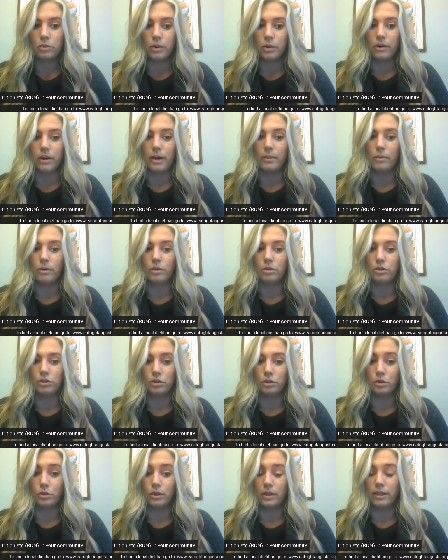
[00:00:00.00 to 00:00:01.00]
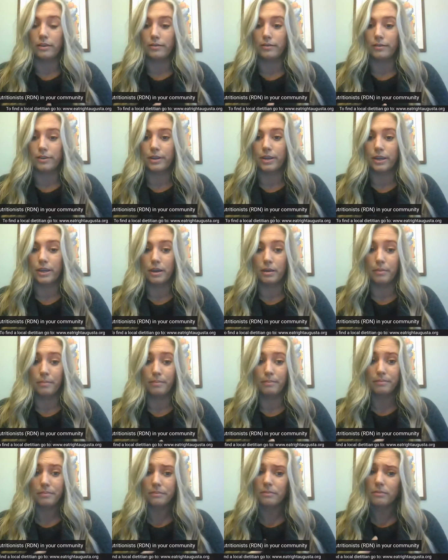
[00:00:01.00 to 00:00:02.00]
We were able to give
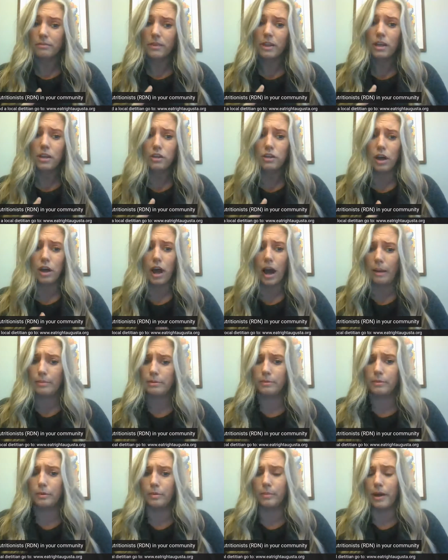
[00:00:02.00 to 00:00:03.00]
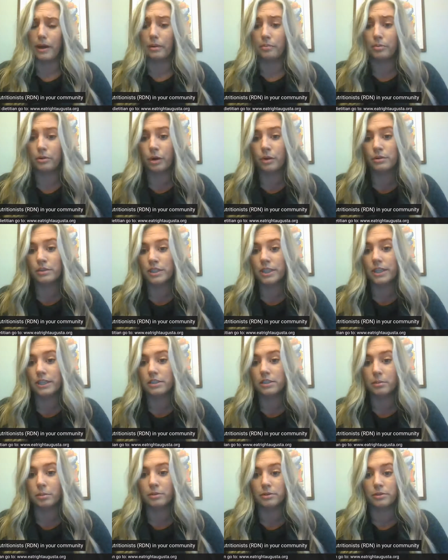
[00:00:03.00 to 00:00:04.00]
him the optimal amount of
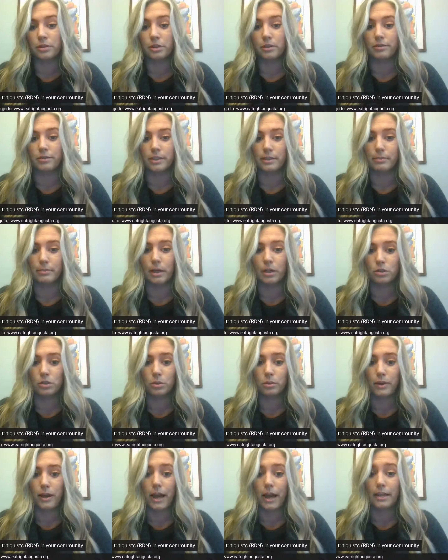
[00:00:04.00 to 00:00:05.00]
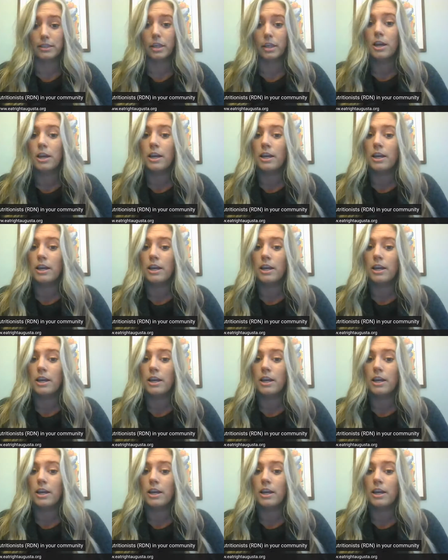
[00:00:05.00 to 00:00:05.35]
protein to preserve lean muscle mass,